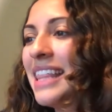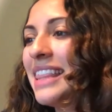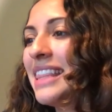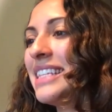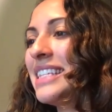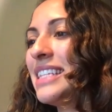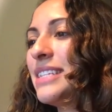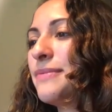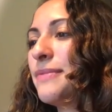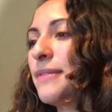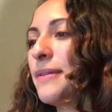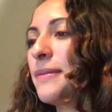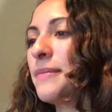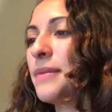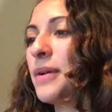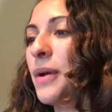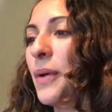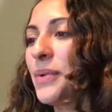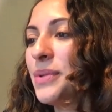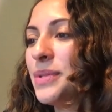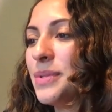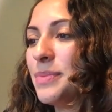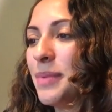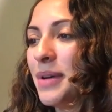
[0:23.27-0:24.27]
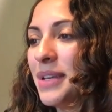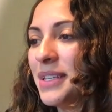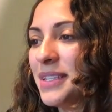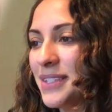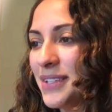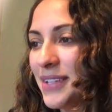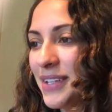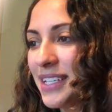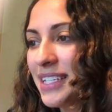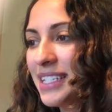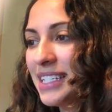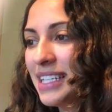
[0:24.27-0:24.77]
This is from
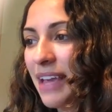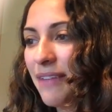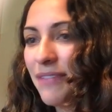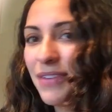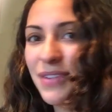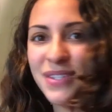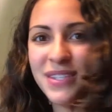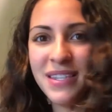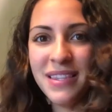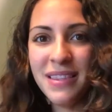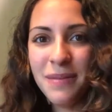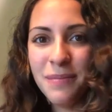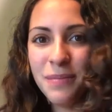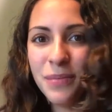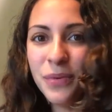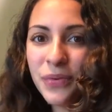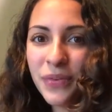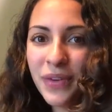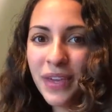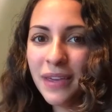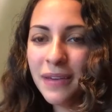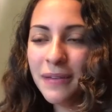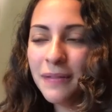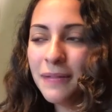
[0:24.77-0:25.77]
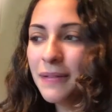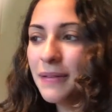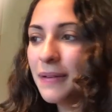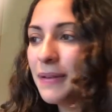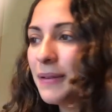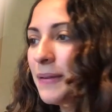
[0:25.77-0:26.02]
Ghostbusters. Have you seen the movie?